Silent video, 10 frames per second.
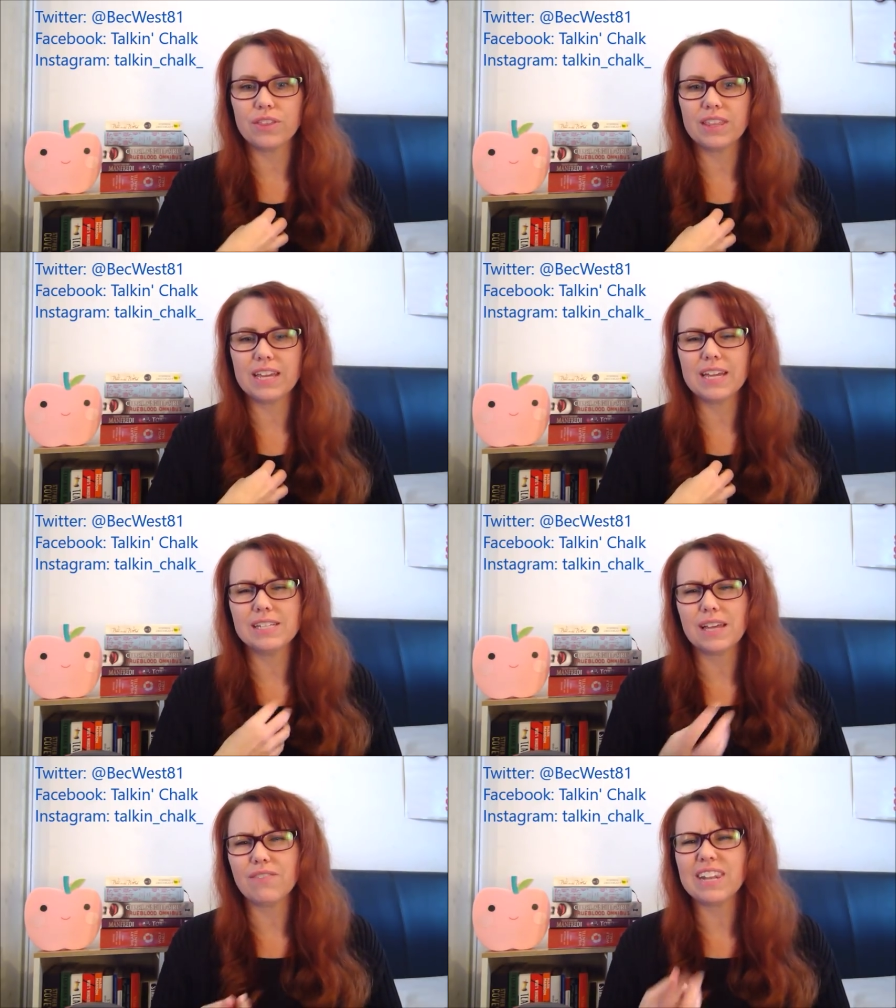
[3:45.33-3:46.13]
the
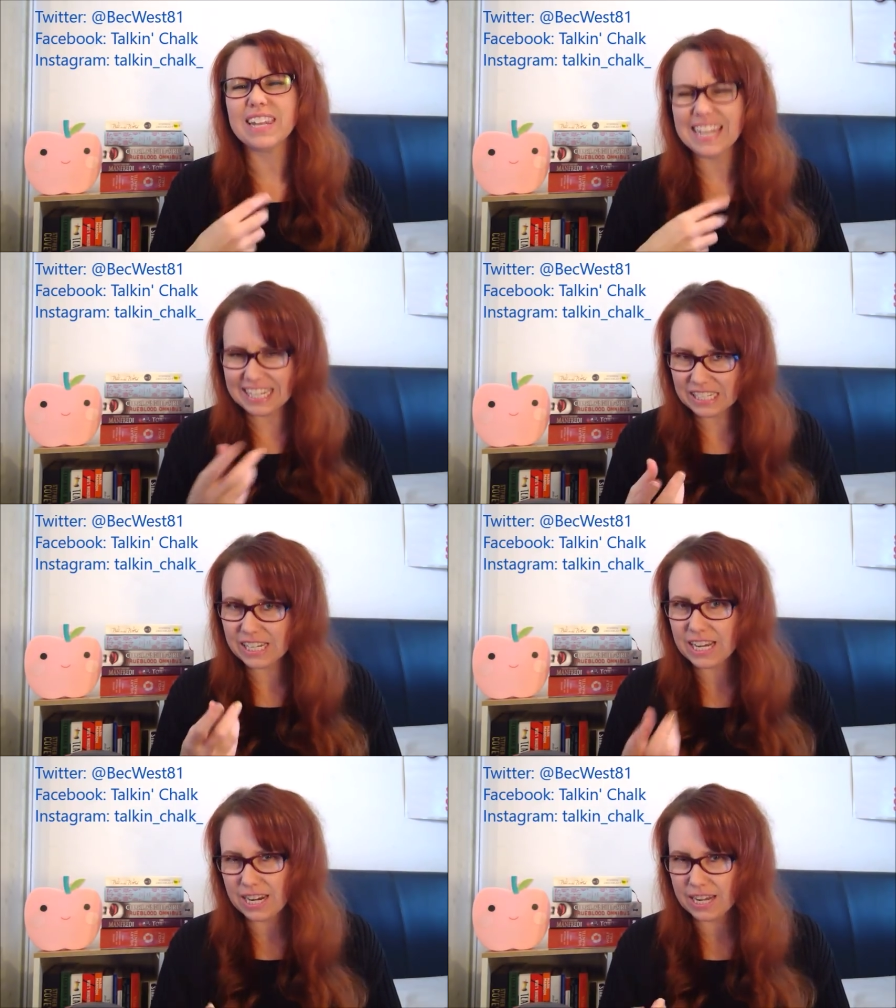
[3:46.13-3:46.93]
kids have less
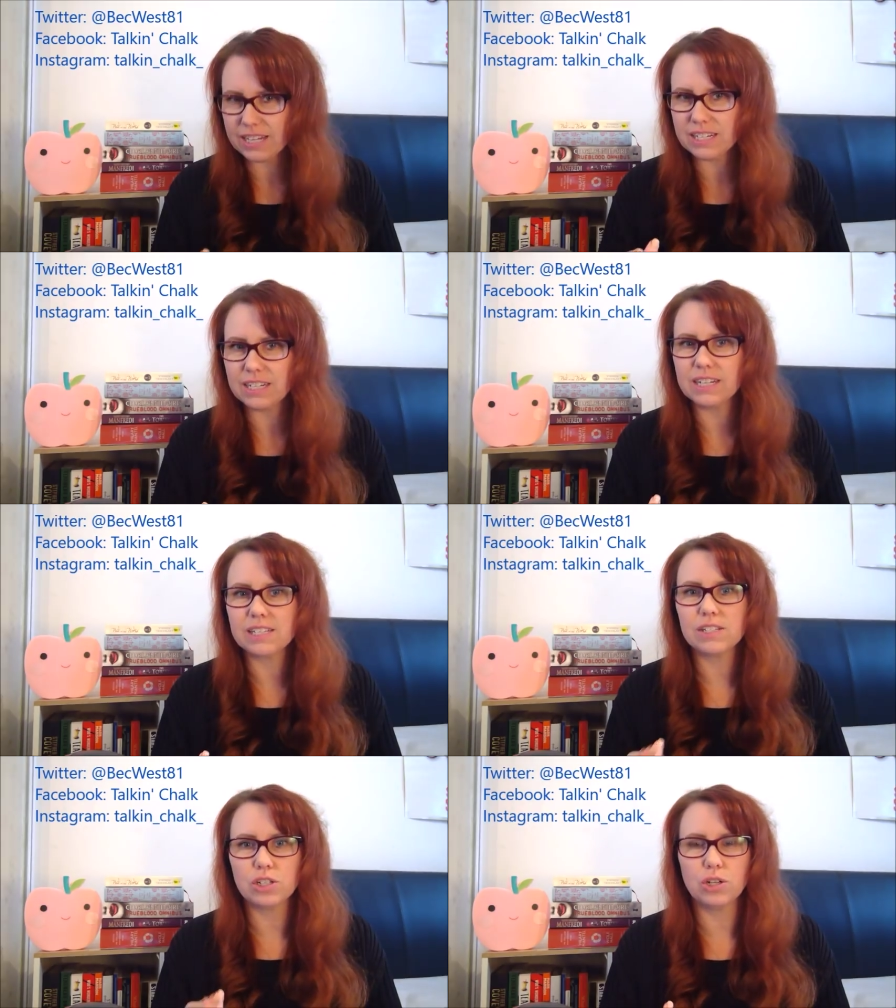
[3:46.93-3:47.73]

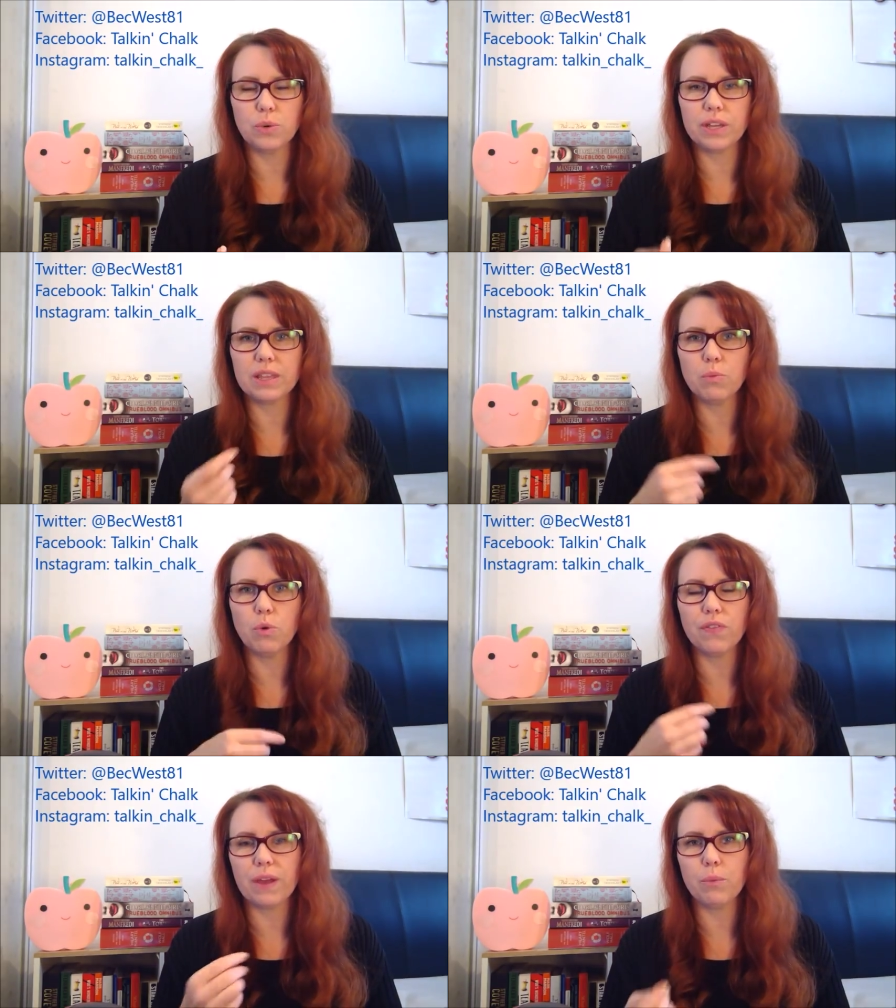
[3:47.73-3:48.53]
connectedness to it than
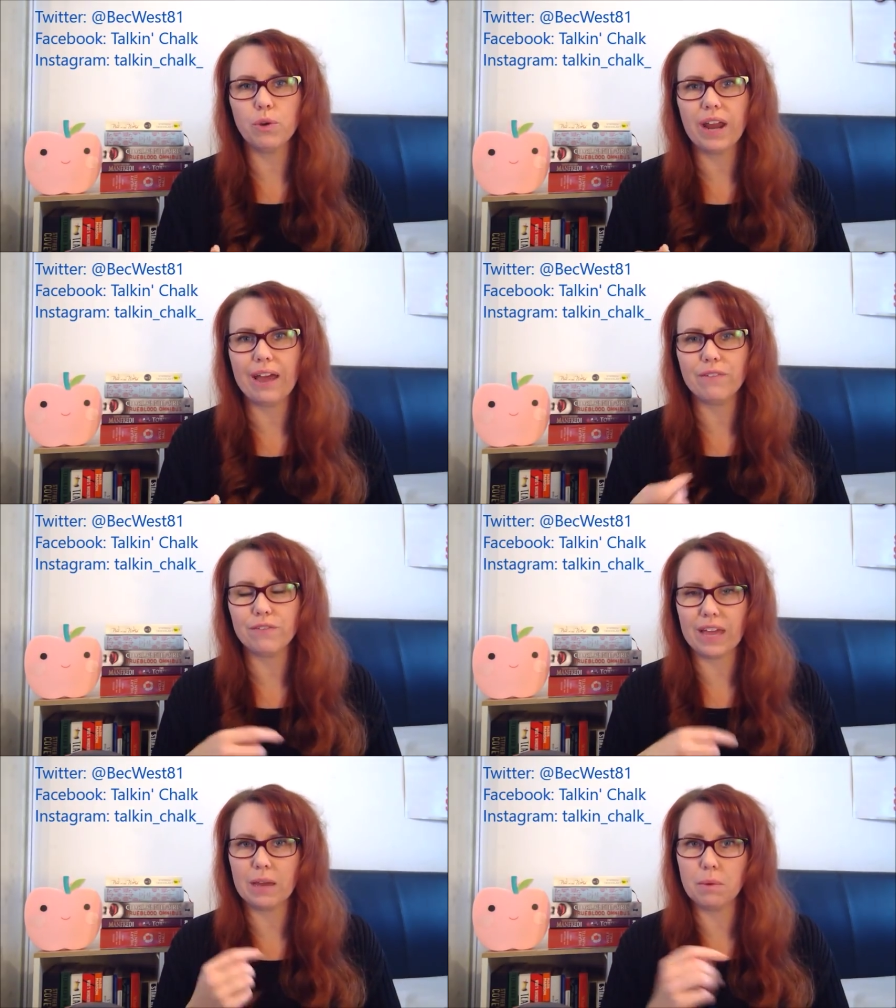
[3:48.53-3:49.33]
what they would have
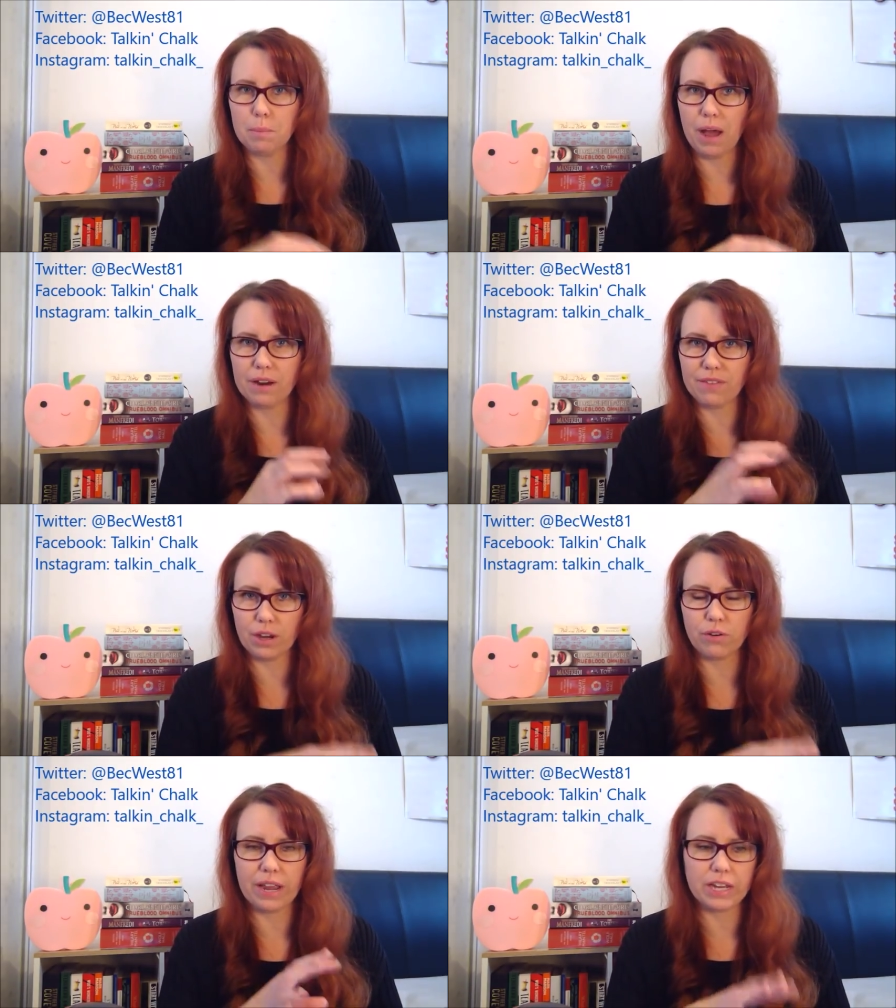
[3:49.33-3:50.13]
if they had been part of
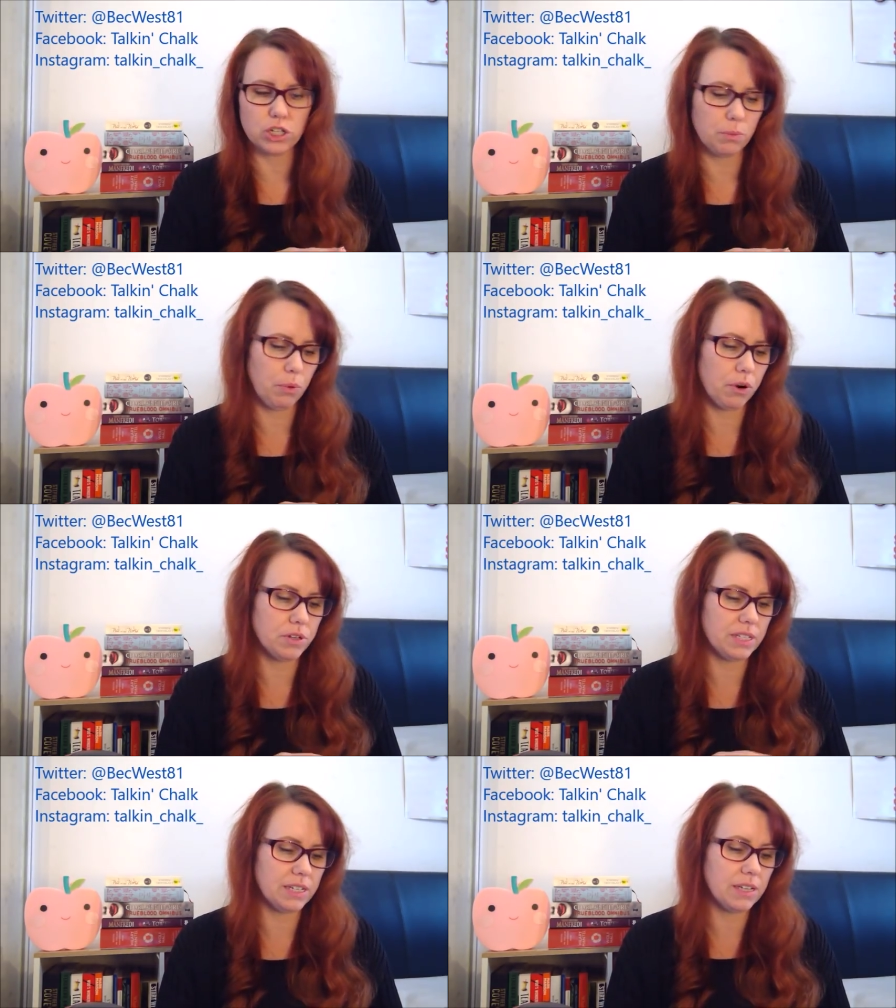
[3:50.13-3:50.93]
that creation
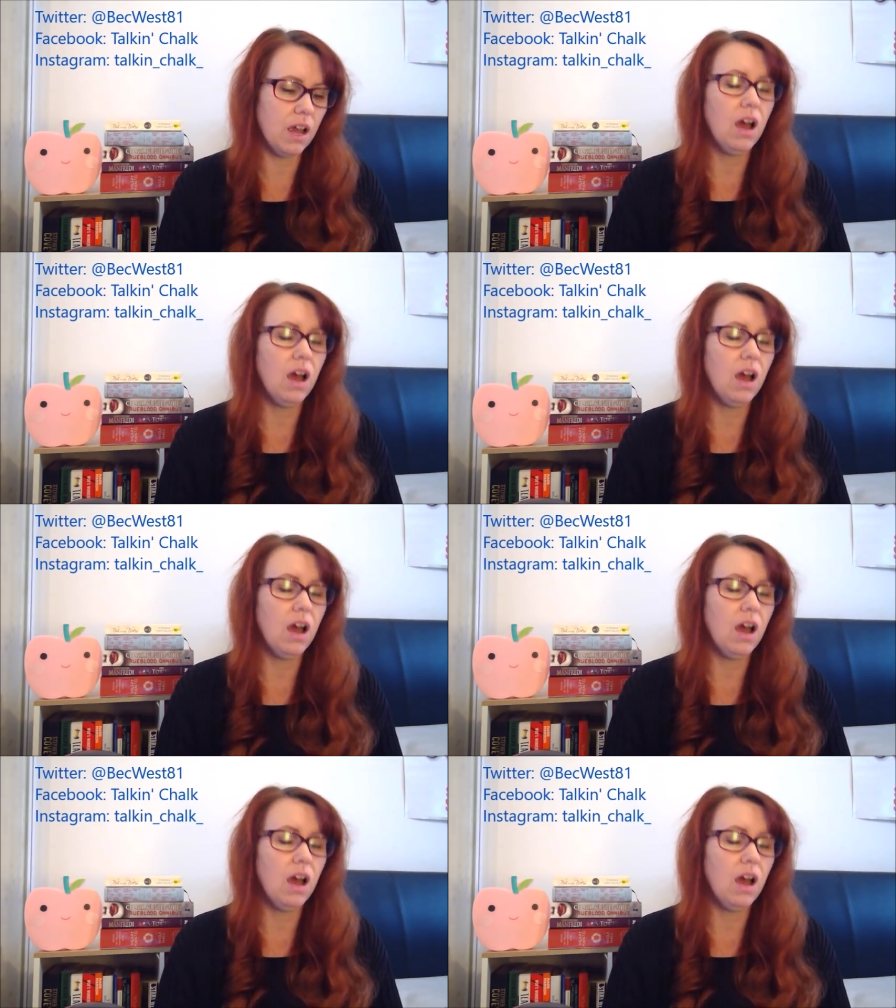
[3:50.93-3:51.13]
process.